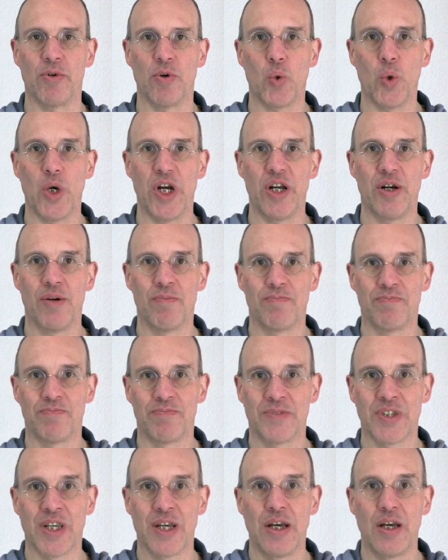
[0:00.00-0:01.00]
away.
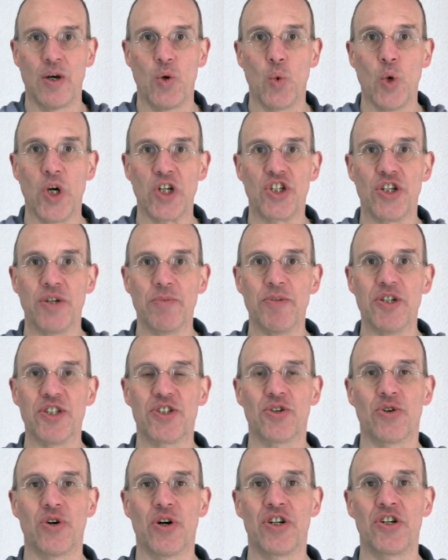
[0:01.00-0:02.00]
Watching me
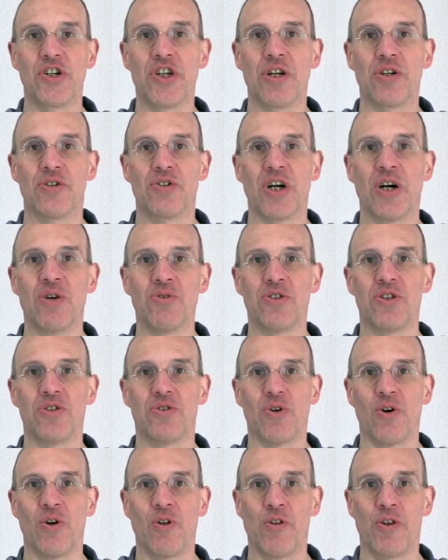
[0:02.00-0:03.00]
scurry around
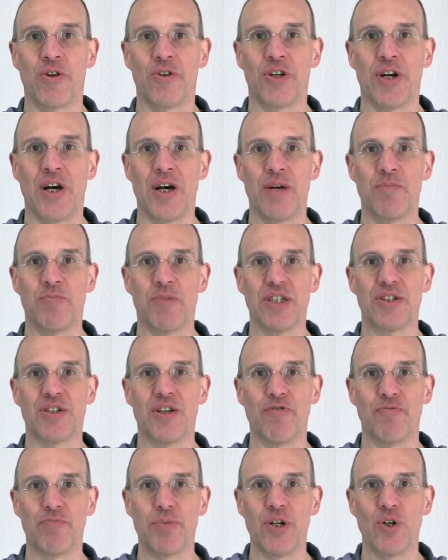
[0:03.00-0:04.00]
it all the time must
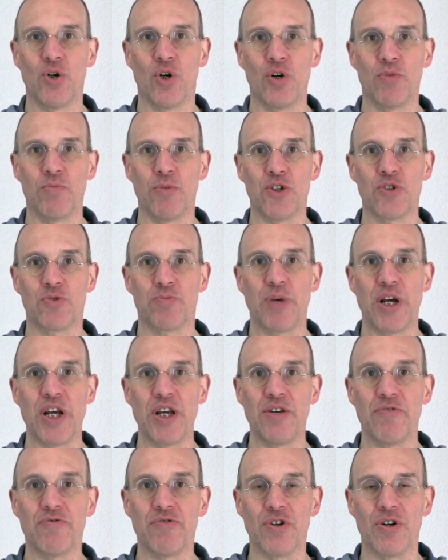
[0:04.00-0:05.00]
have been almost
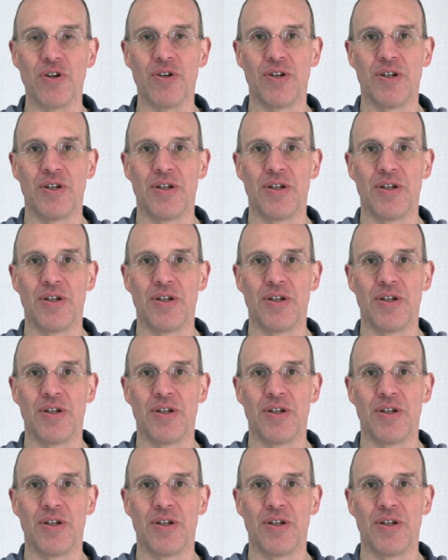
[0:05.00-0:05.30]
painful.